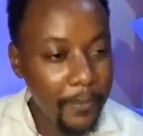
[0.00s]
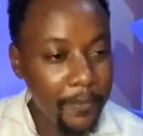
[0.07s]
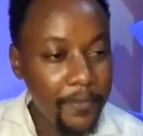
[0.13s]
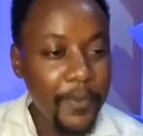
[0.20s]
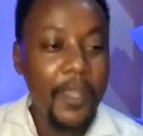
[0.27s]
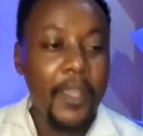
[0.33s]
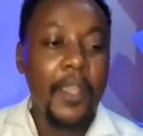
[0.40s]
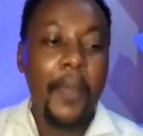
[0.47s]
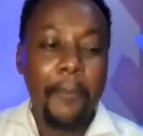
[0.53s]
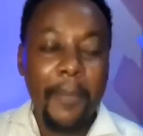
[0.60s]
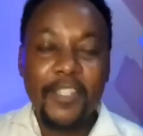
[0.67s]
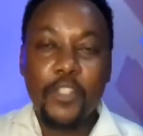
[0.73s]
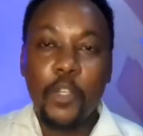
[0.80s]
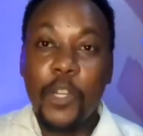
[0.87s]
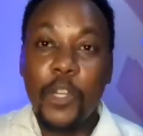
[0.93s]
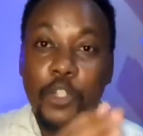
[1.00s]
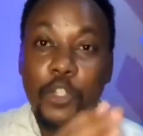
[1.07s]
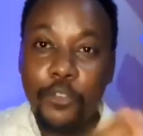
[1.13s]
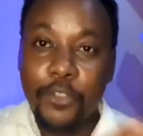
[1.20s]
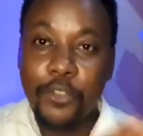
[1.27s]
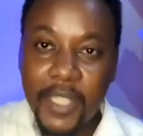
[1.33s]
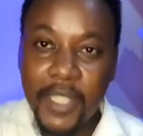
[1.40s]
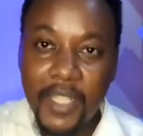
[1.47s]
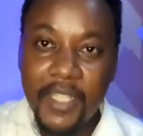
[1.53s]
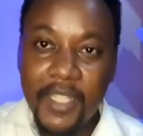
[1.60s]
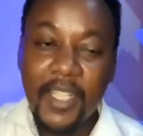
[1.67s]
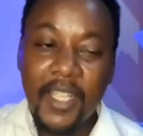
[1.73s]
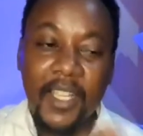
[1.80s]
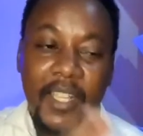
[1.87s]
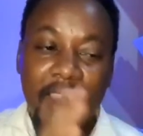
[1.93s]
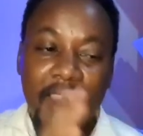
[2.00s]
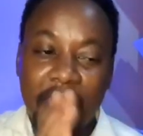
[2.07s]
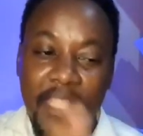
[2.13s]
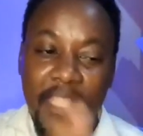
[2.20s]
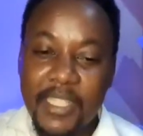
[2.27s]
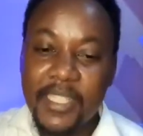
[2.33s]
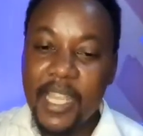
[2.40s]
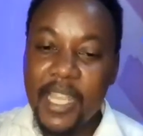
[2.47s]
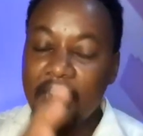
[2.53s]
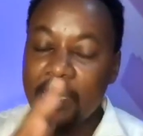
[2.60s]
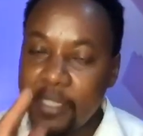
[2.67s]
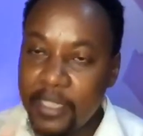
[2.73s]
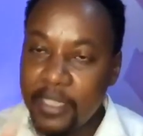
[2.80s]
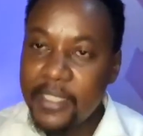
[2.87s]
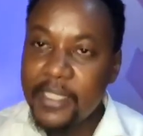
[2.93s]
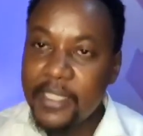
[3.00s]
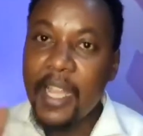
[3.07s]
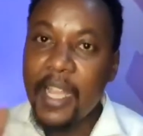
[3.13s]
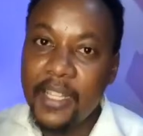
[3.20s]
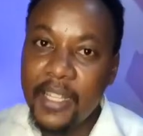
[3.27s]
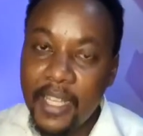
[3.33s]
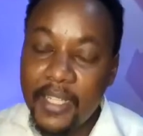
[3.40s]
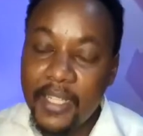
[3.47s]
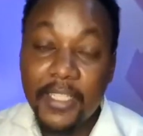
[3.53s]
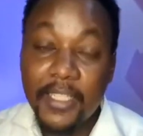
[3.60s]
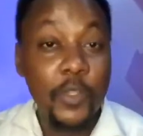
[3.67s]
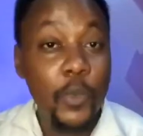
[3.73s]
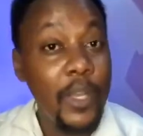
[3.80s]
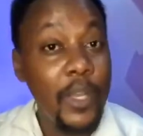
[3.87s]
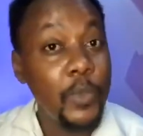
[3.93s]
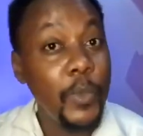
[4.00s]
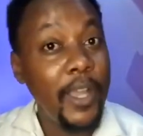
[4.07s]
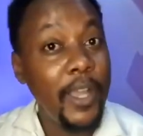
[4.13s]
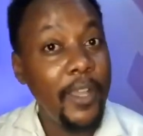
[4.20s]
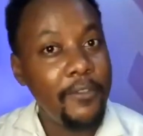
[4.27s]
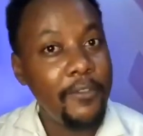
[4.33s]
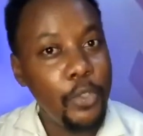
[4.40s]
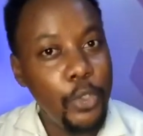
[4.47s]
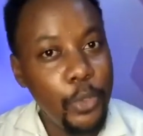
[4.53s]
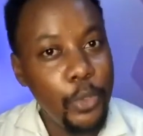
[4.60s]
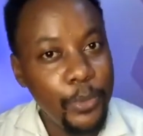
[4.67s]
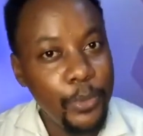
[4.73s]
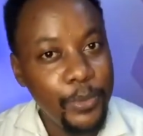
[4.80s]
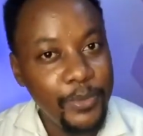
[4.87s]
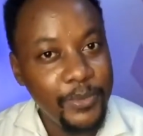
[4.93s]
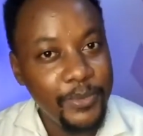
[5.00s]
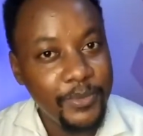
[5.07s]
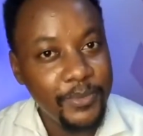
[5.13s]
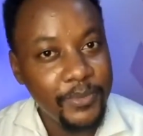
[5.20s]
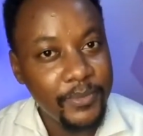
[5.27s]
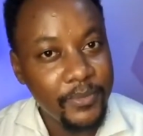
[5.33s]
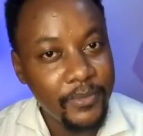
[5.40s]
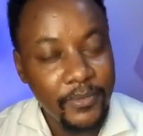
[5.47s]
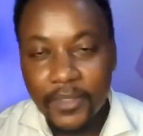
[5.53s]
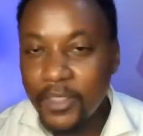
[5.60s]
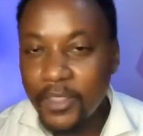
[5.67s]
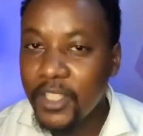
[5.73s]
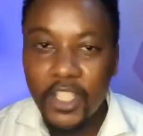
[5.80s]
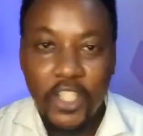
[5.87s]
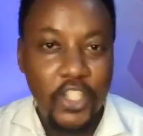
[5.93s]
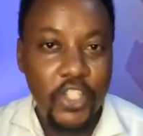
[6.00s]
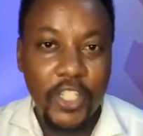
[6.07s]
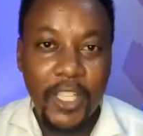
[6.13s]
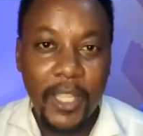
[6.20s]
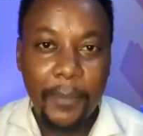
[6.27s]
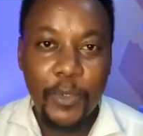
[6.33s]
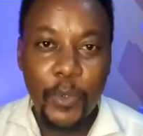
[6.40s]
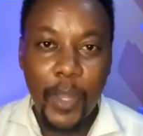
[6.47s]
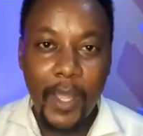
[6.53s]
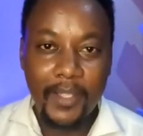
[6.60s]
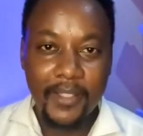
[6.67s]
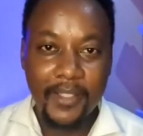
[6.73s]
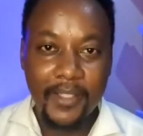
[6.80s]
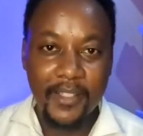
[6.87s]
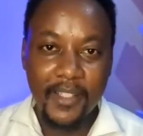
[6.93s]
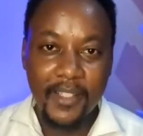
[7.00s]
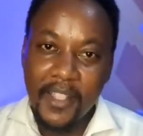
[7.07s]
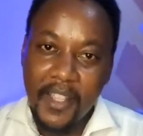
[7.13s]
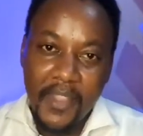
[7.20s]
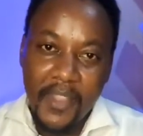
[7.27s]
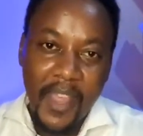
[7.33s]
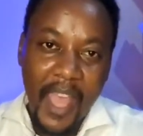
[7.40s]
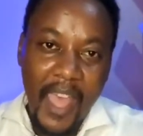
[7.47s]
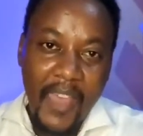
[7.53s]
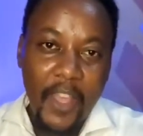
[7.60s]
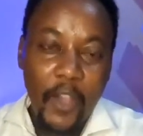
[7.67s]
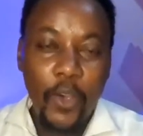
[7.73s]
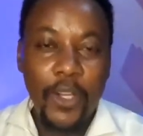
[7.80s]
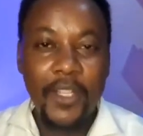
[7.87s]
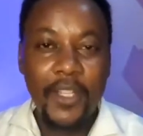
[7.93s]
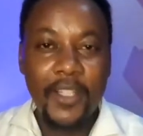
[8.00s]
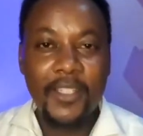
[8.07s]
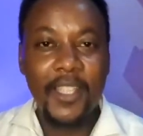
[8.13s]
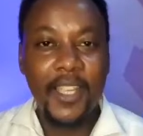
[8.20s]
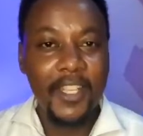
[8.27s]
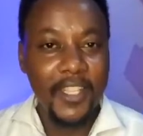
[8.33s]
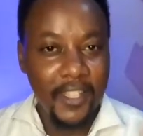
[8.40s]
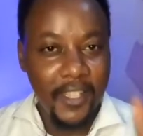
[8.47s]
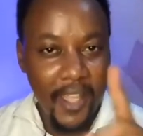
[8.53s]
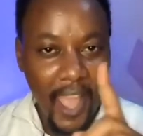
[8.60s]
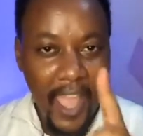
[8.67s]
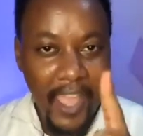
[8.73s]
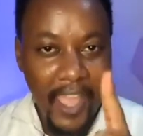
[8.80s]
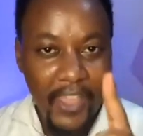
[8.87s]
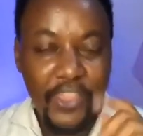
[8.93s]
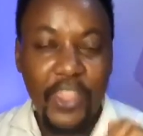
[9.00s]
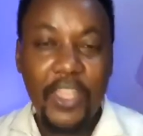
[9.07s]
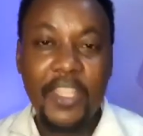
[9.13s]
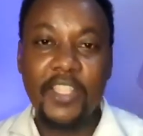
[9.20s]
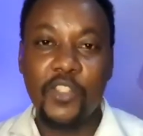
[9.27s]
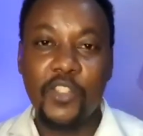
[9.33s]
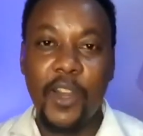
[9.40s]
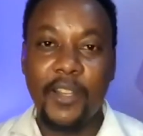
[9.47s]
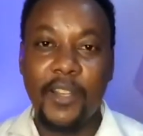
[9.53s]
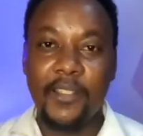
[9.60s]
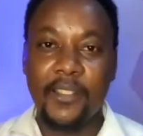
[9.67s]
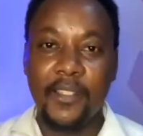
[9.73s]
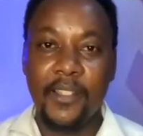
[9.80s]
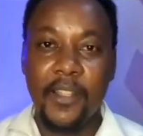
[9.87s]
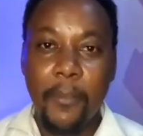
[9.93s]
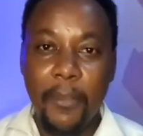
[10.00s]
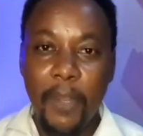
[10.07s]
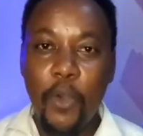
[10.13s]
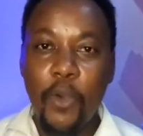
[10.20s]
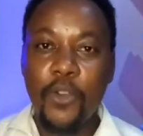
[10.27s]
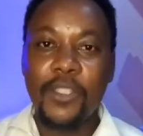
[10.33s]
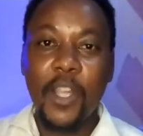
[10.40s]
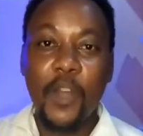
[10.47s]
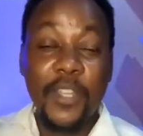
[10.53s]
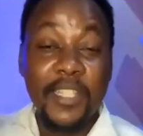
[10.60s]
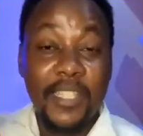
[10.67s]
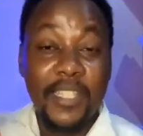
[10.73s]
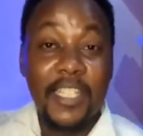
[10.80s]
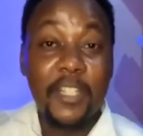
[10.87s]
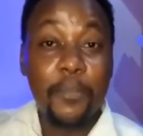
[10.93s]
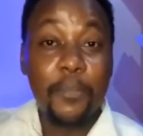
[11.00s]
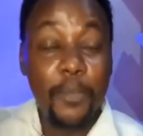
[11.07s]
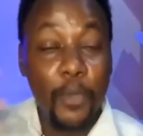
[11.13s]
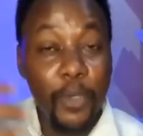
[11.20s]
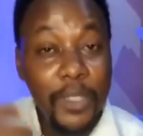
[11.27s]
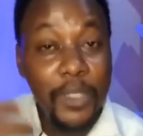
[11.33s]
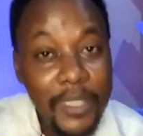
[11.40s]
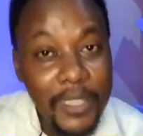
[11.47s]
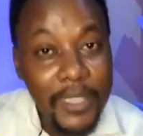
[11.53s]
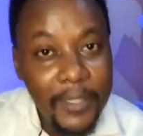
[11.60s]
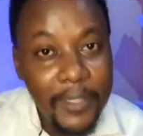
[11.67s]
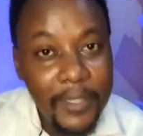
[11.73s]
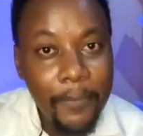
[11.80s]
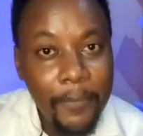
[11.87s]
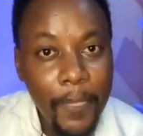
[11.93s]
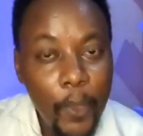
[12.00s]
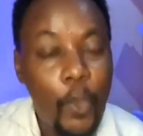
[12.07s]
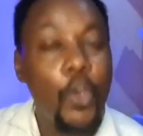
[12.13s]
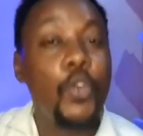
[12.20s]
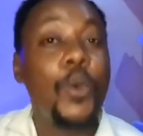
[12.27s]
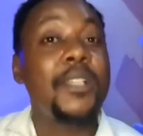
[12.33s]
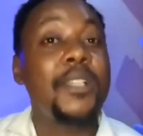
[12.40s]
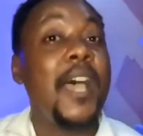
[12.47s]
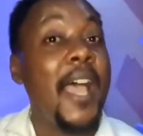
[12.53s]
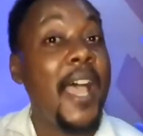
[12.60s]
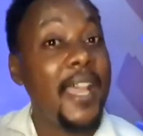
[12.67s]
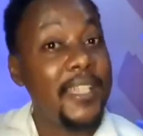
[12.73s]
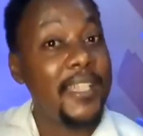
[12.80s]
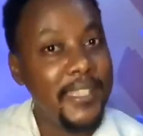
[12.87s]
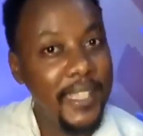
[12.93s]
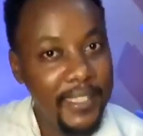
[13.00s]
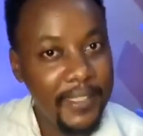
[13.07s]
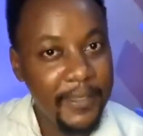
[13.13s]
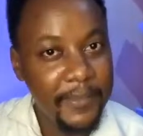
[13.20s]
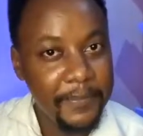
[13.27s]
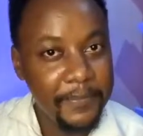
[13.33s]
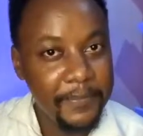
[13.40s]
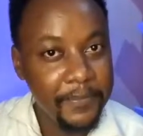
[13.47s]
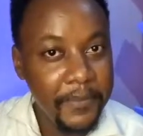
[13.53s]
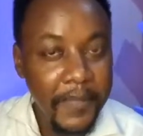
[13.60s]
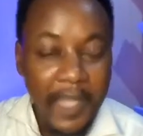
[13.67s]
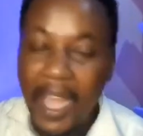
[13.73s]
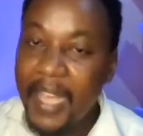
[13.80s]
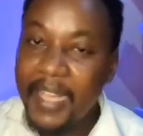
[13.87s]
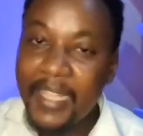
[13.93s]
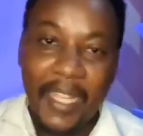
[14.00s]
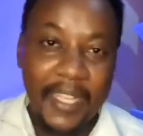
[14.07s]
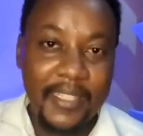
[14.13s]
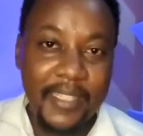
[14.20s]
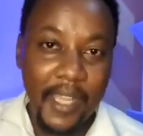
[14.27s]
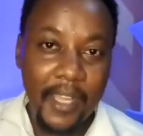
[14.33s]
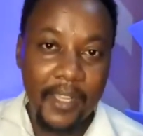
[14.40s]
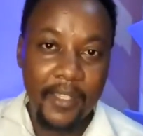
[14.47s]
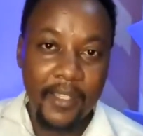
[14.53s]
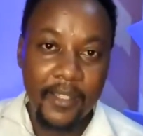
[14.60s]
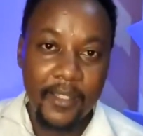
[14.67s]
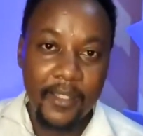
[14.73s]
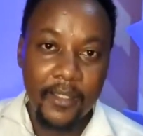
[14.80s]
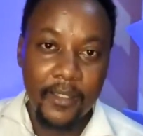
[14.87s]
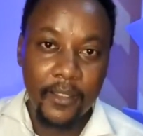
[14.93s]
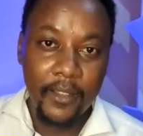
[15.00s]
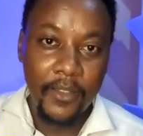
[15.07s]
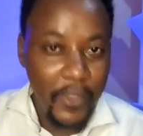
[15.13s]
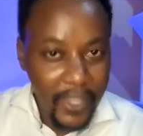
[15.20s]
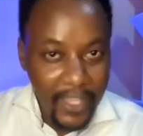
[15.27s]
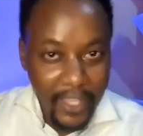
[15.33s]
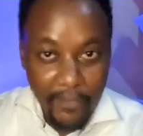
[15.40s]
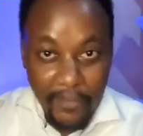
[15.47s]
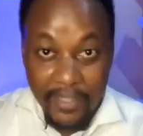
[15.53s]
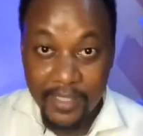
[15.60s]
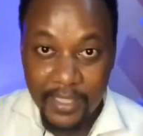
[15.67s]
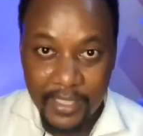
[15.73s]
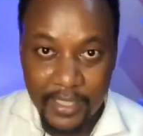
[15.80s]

based on what you have said, this and this and that is what we have to do. She kept quiet. The other colleague said, I think he's right, because now they started building on what I had said. And later, they gave us the deal.